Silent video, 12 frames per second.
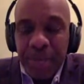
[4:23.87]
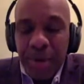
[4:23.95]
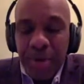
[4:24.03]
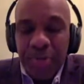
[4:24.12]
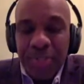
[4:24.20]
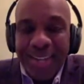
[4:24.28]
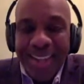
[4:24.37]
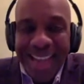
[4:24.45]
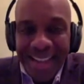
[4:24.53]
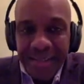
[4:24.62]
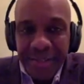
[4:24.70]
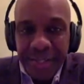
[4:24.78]

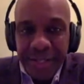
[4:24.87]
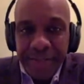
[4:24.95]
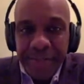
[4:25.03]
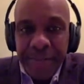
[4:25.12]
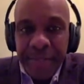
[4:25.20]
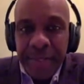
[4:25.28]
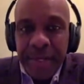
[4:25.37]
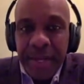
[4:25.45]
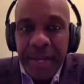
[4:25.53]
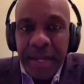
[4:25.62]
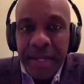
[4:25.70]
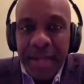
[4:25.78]
personality,
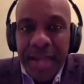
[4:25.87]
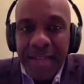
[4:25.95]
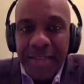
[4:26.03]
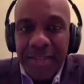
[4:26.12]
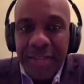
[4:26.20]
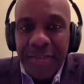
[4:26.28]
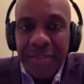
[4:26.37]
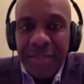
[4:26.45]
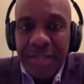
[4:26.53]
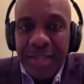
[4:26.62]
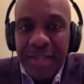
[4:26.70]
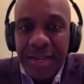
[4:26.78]
not just
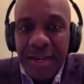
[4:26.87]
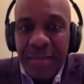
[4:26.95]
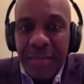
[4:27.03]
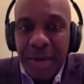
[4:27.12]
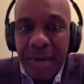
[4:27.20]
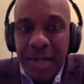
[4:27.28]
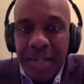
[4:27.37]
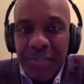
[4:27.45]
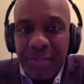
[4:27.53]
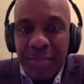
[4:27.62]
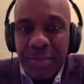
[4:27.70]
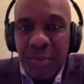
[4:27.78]
in American
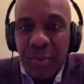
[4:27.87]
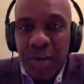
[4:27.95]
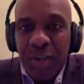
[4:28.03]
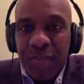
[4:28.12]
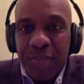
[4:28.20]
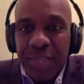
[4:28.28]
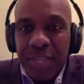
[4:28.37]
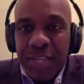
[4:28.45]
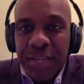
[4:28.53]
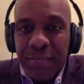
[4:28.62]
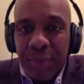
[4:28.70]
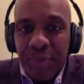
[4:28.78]
history, but one of
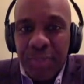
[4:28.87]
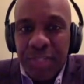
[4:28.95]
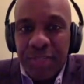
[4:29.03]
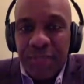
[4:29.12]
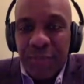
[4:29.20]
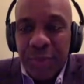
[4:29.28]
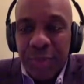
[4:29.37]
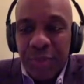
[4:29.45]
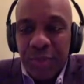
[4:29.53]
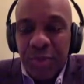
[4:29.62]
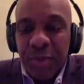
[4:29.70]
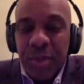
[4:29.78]
the most
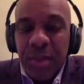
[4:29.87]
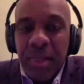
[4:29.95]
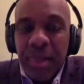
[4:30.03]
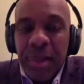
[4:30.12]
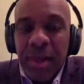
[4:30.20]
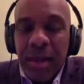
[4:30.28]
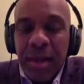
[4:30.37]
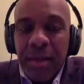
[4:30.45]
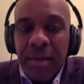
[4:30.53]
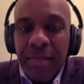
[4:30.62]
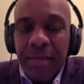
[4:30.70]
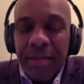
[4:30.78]
influential
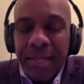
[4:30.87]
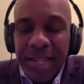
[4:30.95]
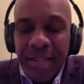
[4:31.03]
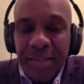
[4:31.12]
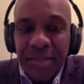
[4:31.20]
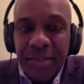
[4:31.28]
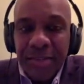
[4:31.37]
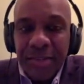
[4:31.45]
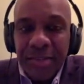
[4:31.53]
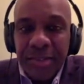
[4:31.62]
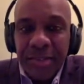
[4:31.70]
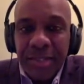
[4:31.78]
leaders
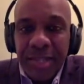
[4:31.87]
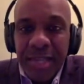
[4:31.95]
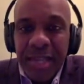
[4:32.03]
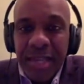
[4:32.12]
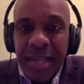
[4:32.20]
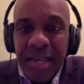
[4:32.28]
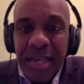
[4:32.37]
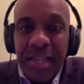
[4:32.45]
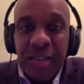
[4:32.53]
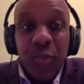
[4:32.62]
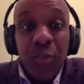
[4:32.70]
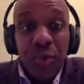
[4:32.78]

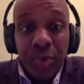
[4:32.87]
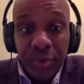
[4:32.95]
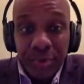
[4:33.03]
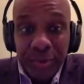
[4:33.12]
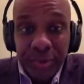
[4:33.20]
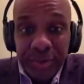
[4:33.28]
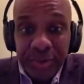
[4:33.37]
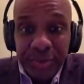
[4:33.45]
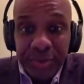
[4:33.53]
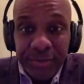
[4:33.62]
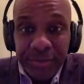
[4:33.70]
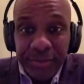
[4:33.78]
in the world.
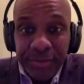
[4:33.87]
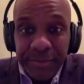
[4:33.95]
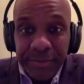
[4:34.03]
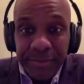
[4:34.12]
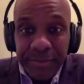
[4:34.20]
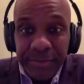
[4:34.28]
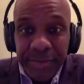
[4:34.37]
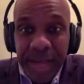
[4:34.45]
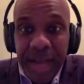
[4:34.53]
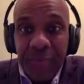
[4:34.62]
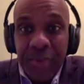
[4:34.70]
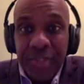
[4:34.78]

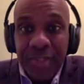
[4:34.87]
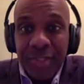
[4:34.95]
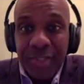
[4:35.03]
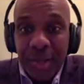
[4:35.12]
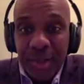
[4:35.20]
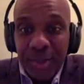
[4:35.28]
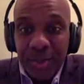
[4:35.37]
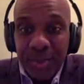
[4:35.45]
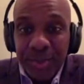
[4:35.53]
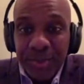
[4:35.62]
God rest his soul.